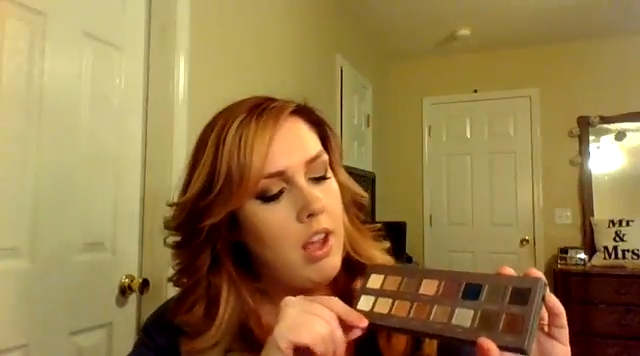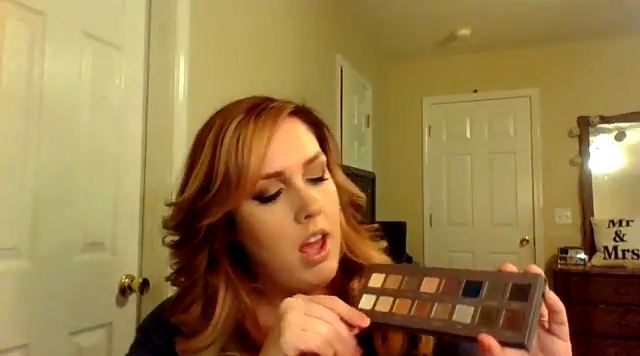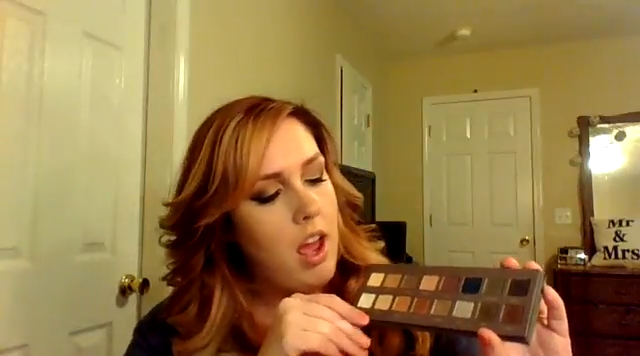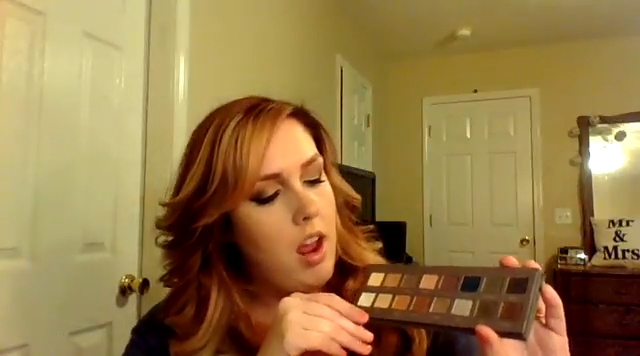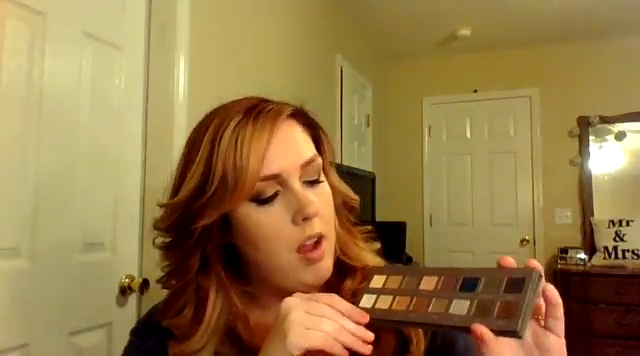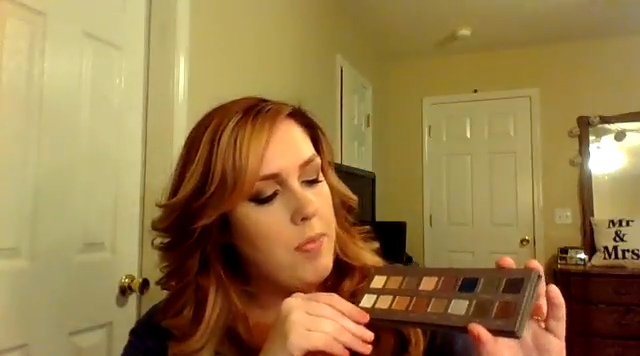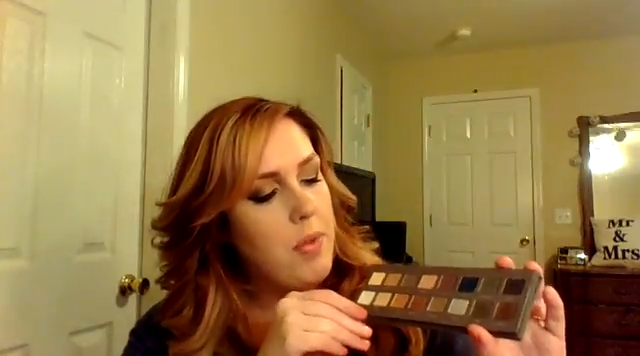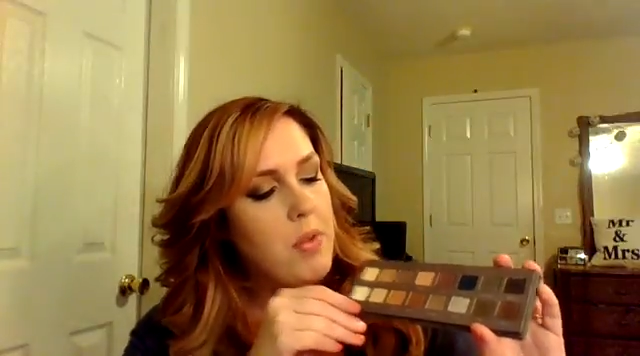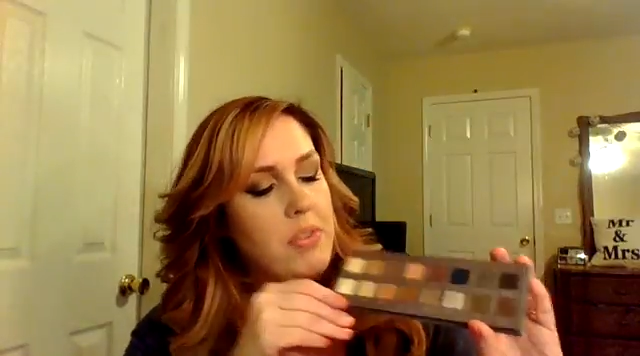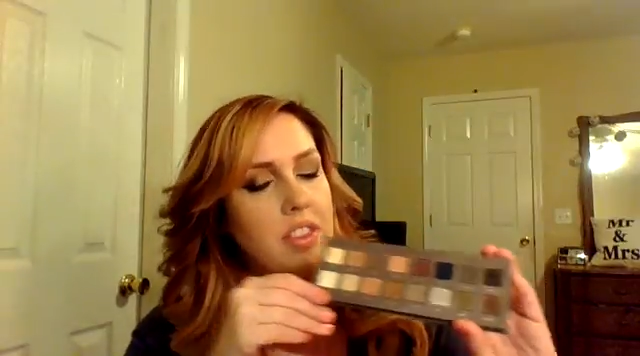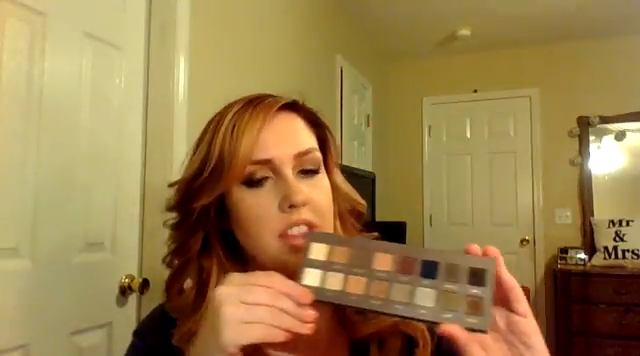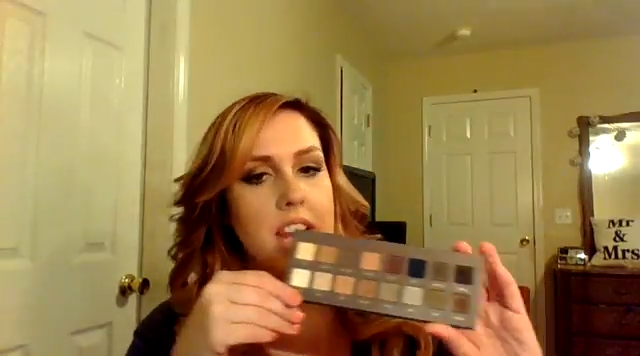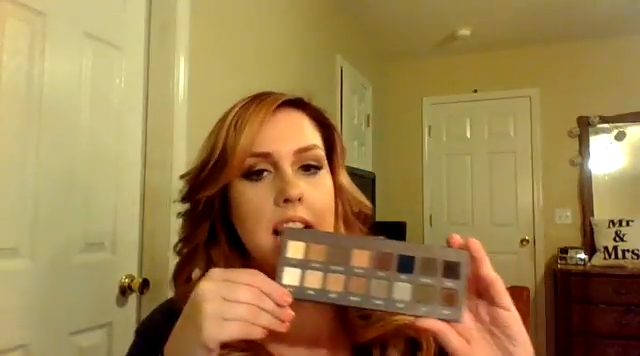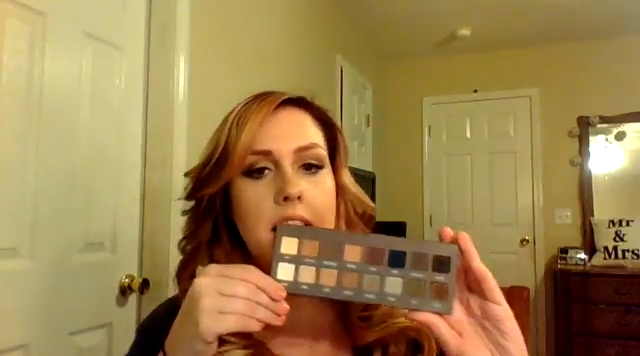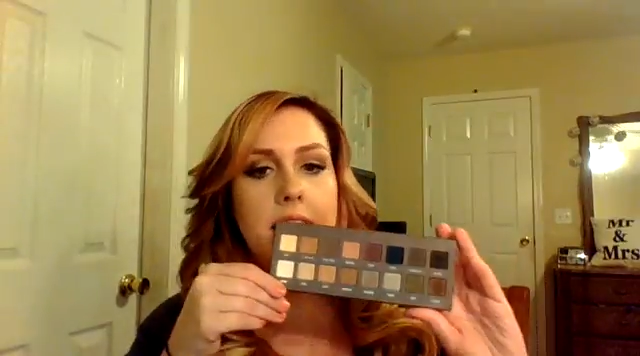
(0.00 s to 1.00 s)
The only
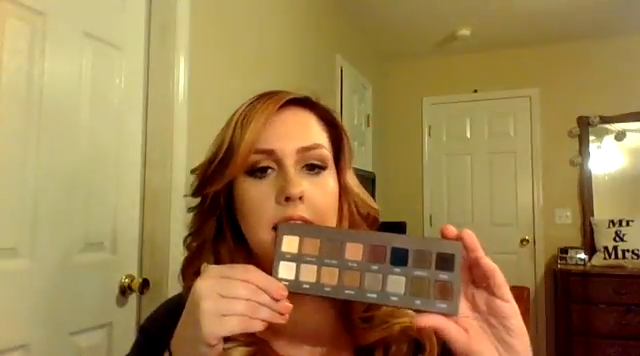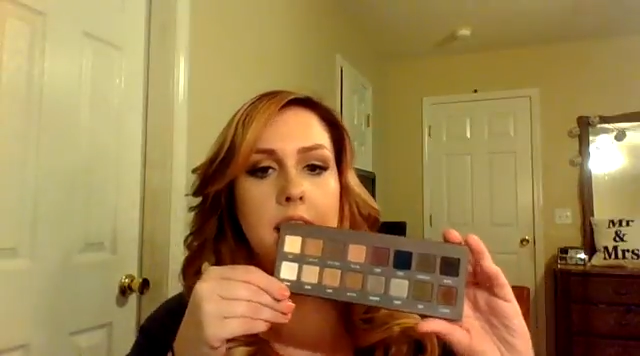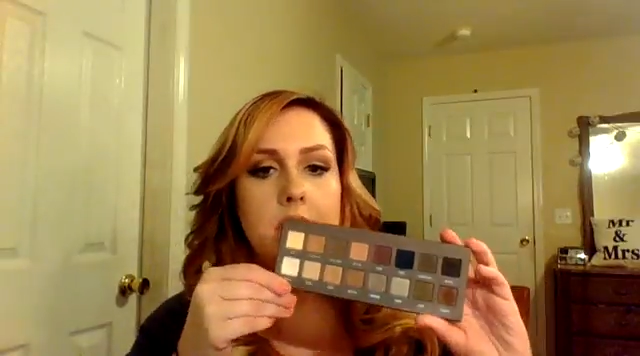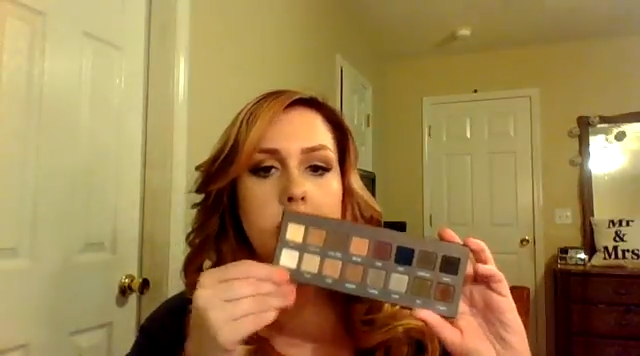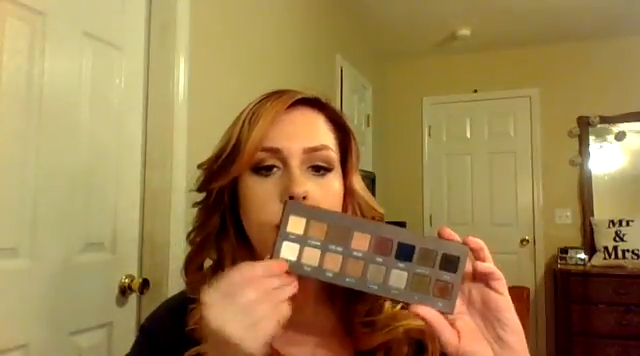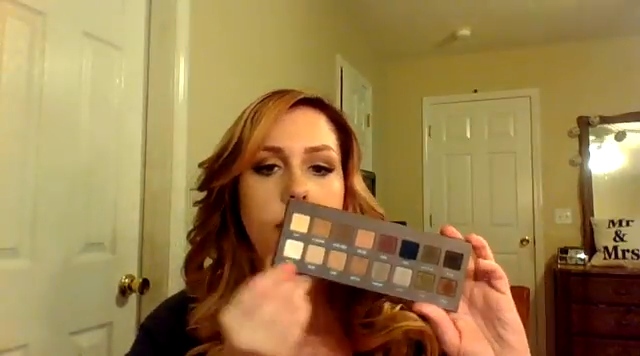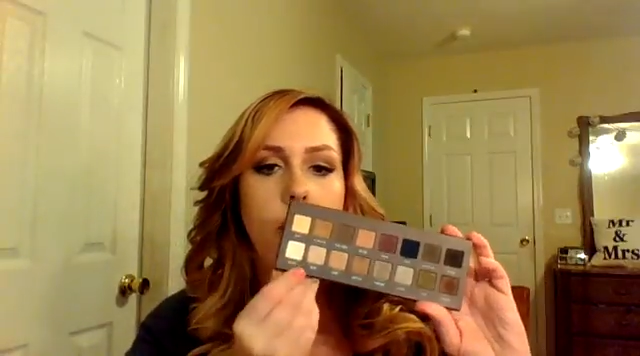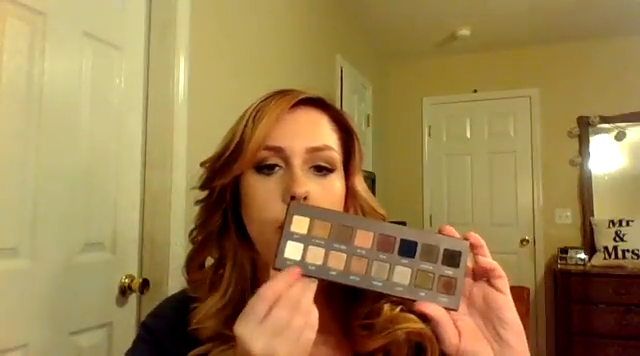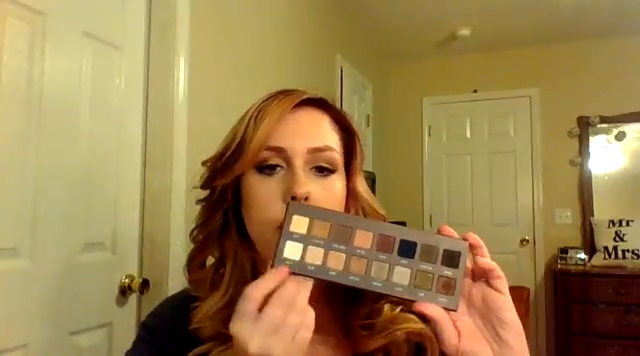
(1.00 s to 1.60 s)
thing I can say, though,